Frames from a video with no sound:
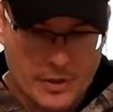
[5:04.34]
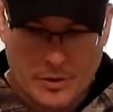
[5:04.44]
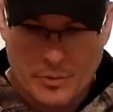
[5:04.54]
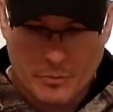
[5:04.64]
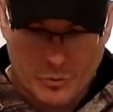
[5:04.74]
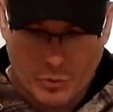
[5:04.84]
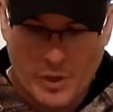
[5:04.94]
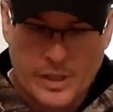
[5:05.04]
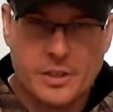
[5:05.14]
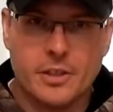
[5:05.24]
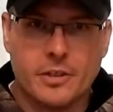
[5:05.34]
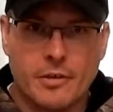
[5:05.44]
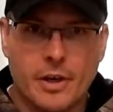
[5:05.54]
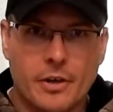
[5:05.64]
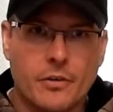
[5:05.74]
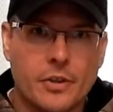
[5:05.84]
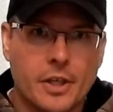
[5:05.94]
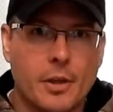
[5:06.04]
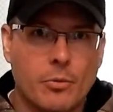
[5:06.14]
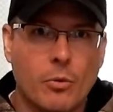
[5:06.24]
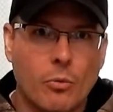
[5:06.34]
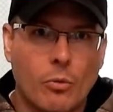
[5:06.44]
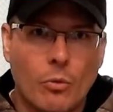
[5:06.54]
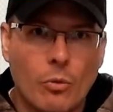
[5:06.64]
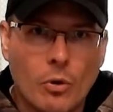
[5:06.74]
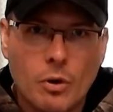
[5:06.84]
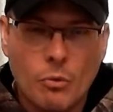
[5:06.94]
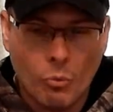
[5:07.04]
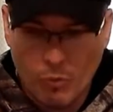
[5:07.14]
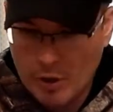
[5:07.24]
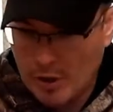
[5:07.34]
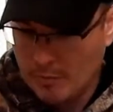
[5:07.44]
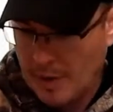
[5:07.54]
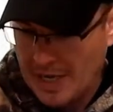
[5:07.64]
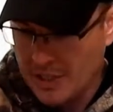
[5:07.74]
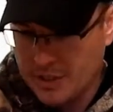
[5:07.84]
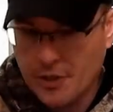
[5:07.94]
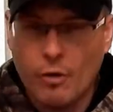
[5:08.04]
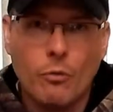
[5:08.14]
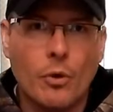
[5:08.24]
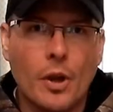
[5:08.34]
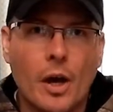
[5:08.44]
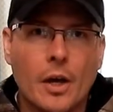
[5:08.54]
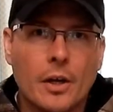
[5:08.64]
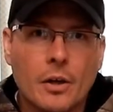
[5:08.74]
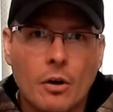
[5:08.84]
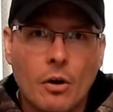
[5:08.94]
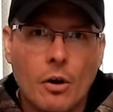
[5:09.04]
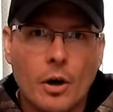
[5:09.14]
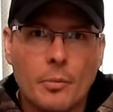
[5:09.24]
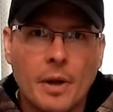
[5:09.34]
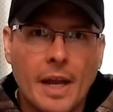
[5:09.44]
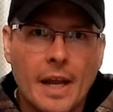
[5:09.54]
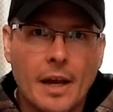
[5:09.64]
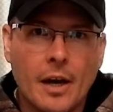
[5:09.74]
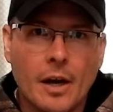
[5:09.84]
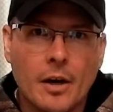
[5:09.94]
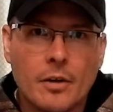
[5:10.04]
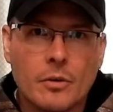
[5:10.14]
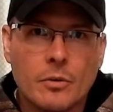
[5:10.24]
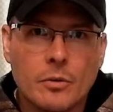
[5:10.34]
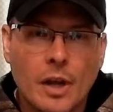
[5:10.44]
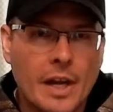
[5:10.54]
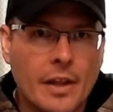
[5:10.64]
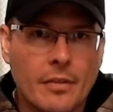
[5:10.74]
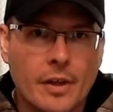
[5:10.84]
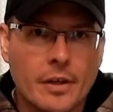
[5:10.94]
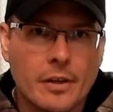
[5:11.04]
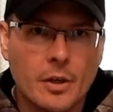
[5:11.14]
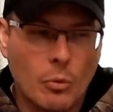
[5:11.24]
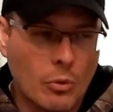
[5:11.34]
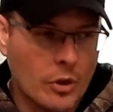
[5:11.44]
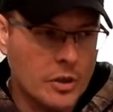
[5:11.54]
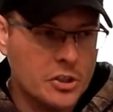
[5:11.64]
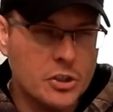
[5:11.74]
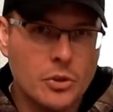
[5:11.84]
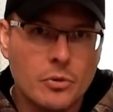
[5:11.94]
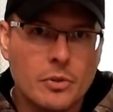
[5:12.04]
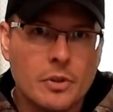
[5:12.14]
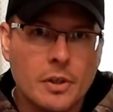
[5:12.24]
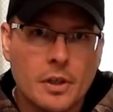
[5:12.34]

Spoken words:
firearm, the way it sits right here on the table, by itself will not harm anything. It will not shoot.